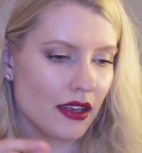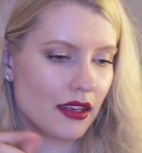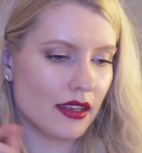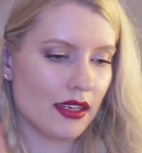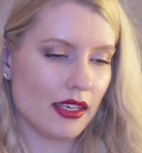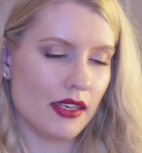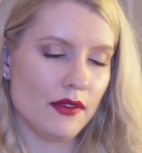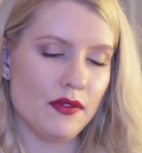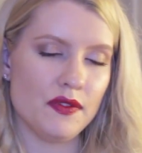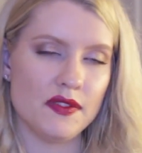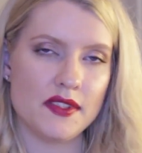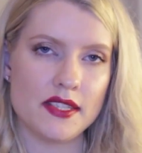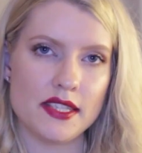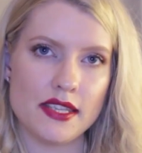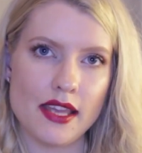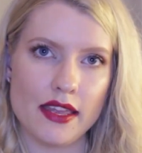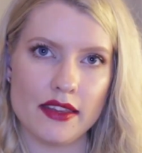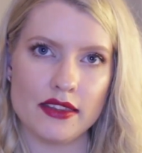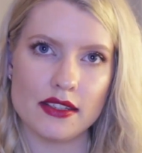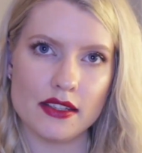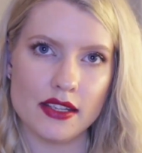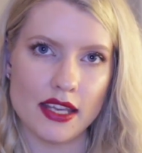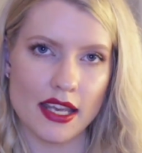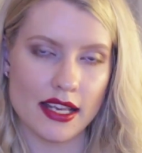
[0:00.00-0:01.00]
gifts
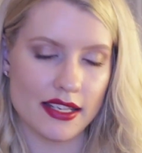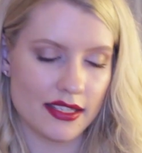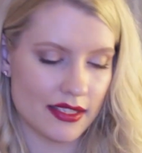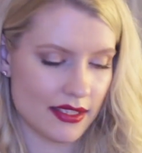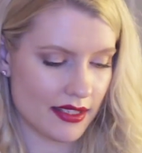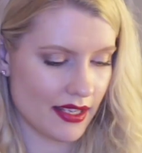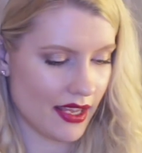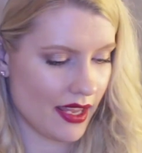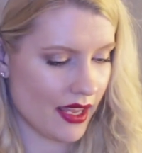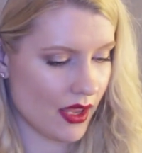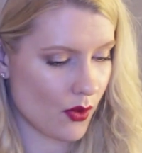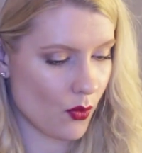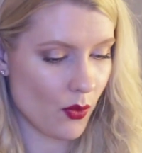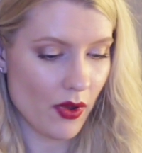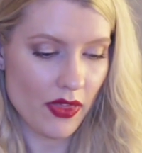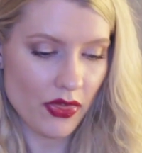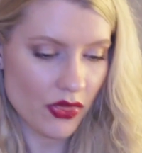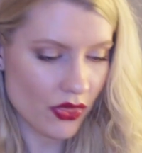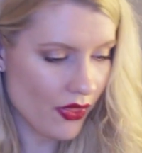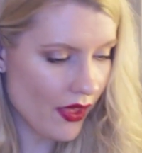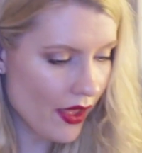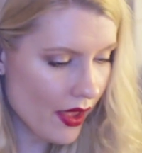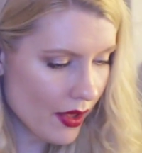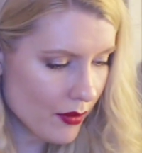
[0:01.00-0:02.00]
that the guests take
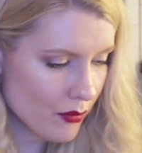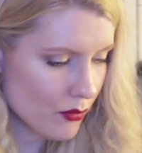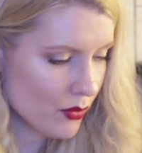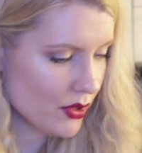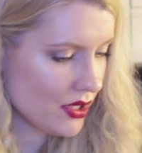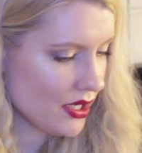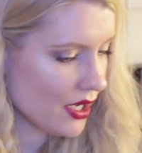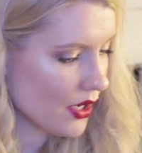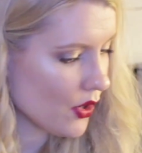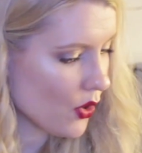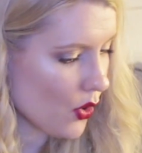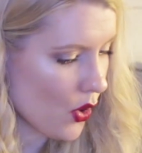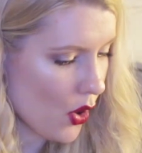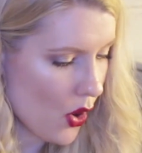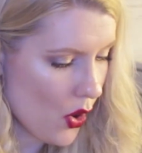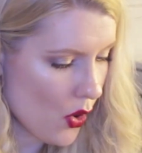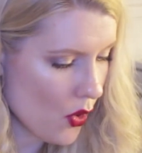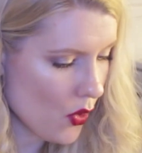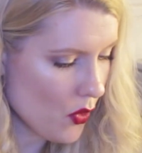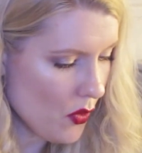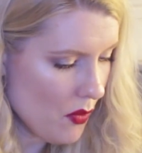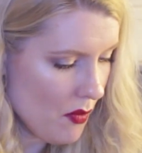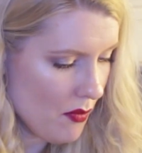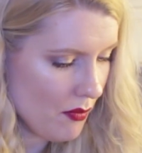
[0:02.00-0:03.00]
with them when they go
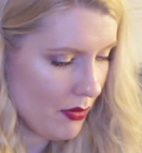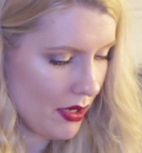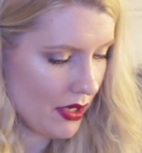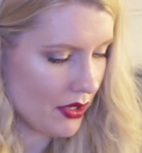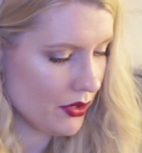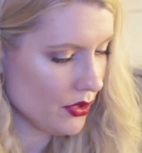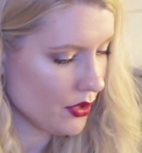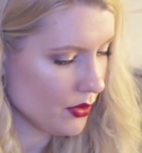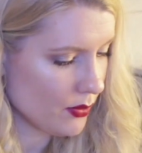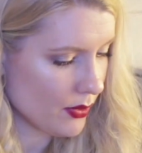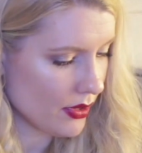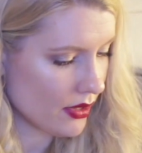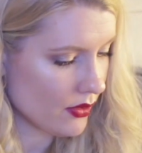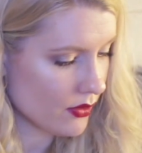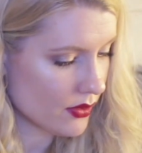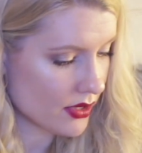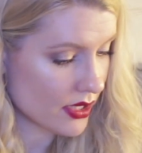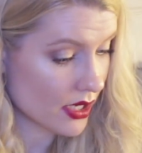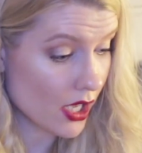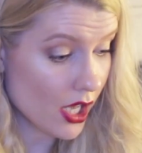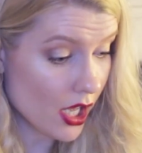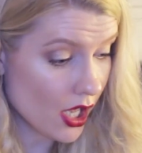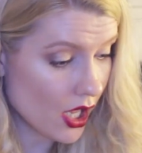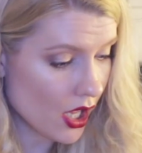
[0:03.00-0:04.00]
home. I don't know what those
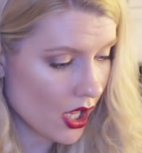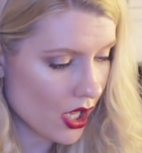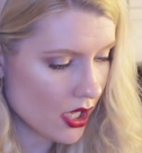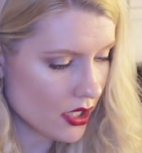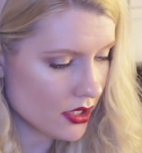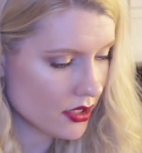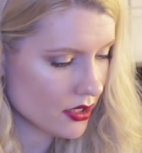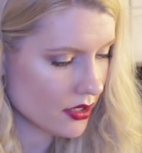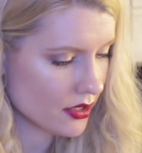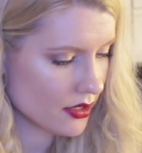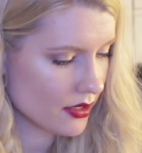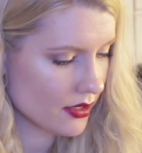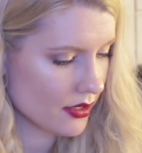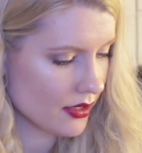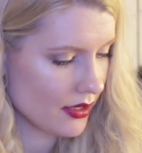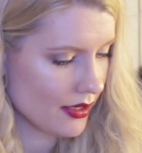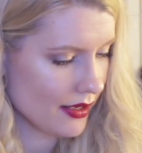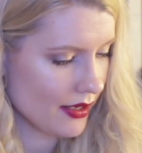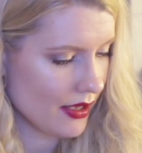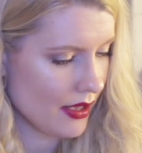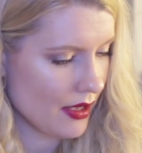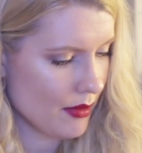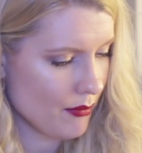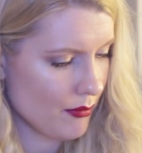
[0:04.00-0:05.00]
are called,
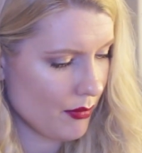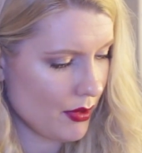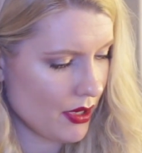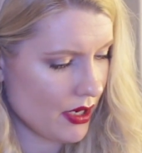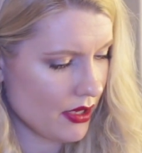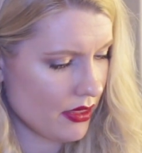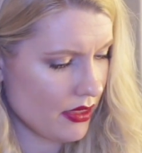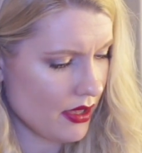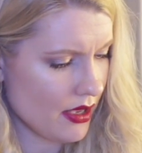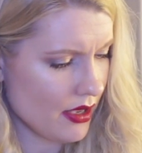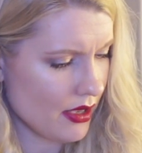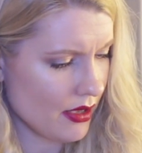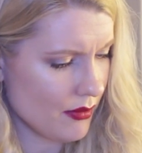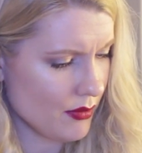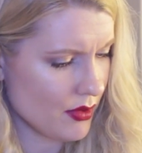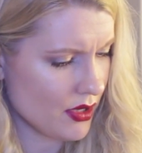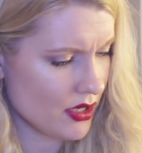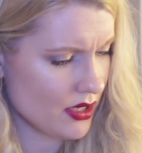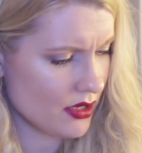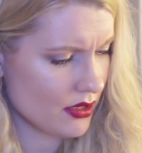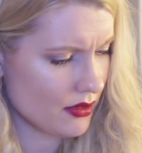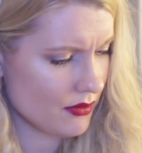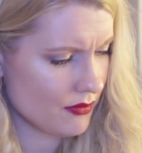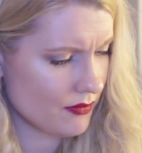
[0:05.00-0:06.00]
but I think I'm
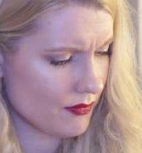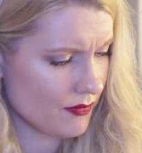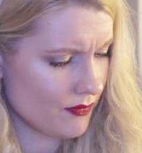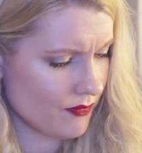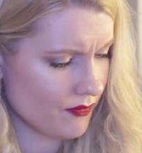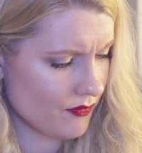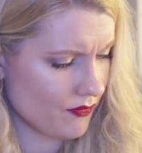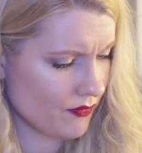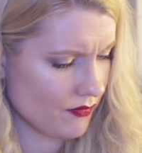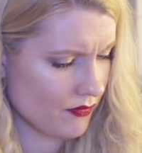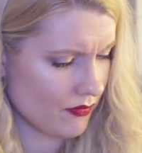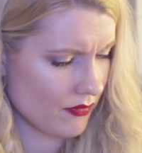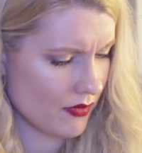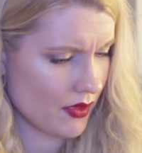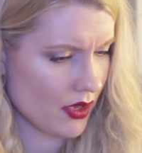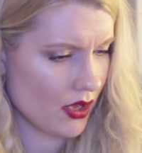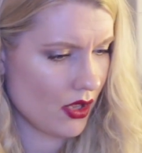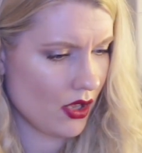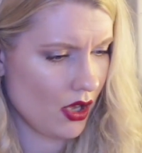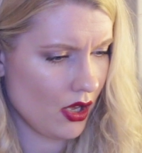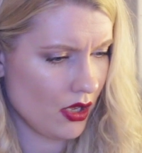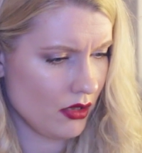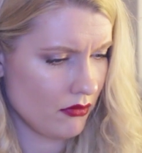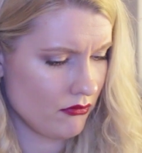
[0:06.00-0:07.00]
going to
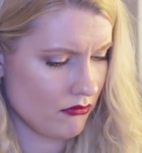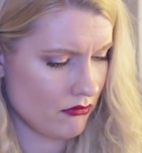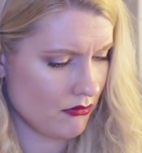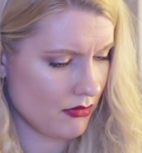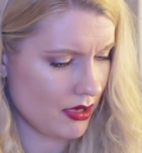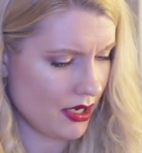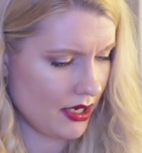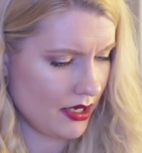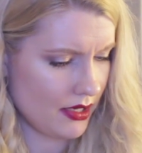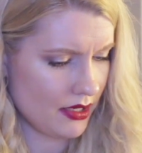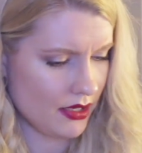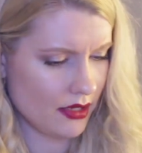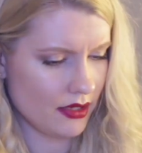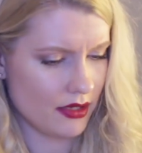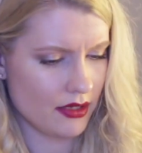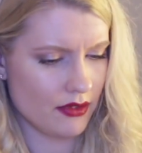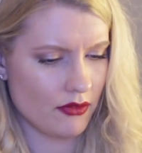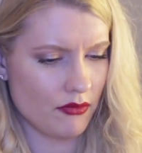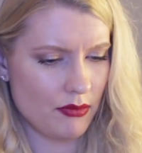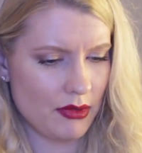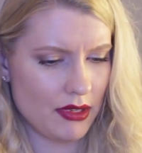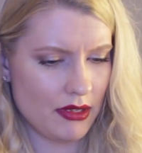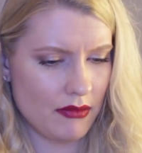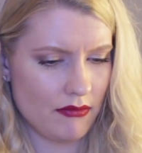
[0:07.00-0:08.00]
cut mine a
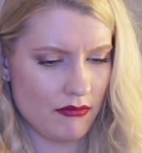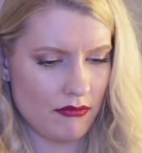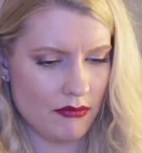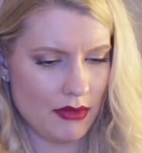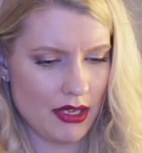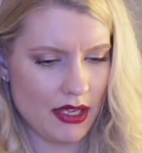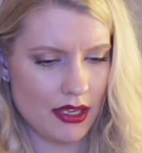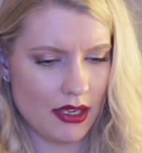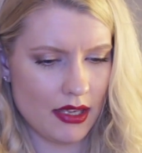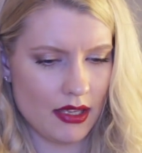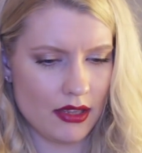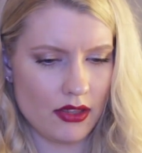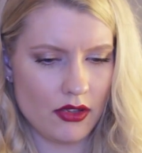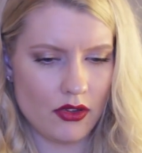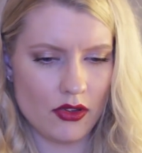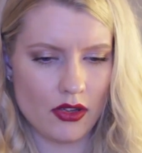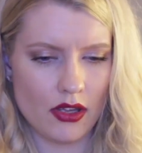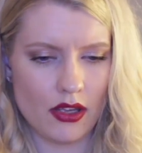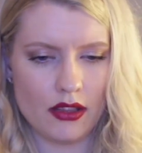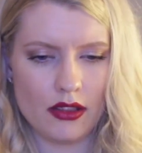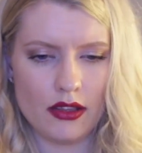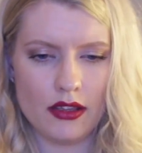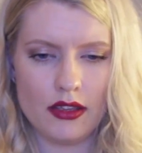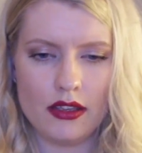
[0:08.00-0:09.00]
little bit, make it look
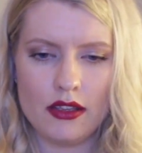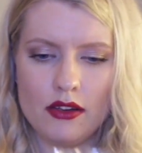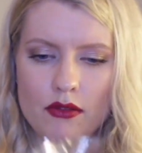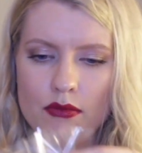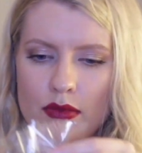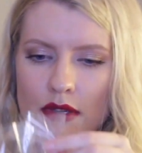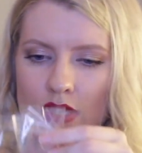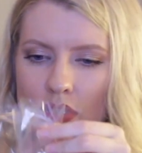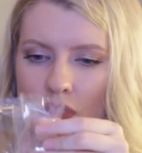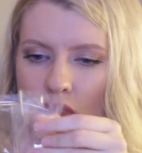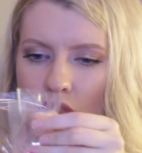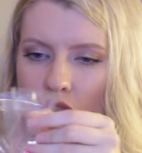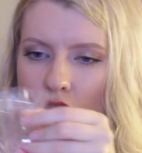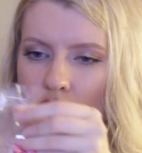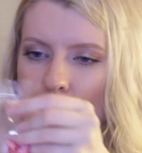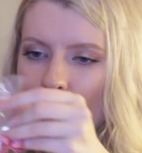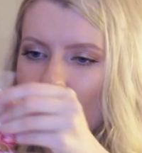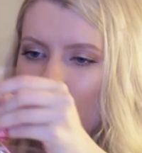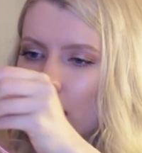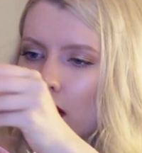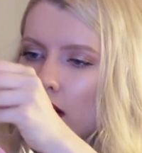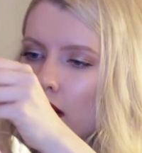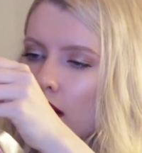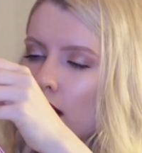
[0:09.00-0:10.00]
a little bit
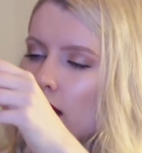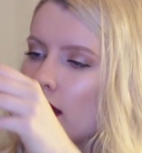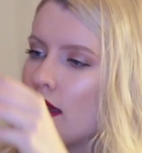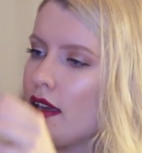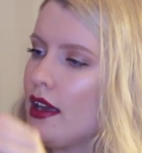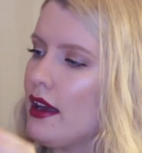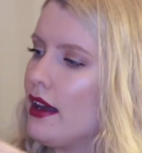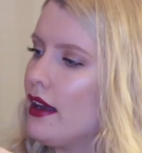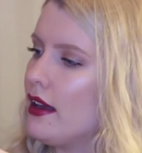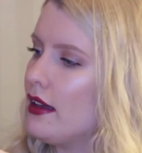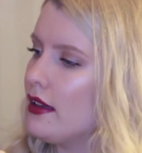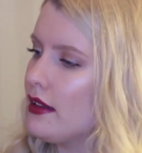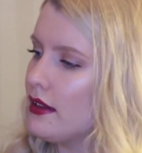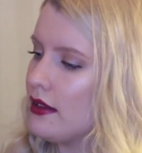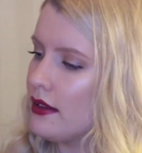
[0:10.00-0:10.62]
shorter. Yeah,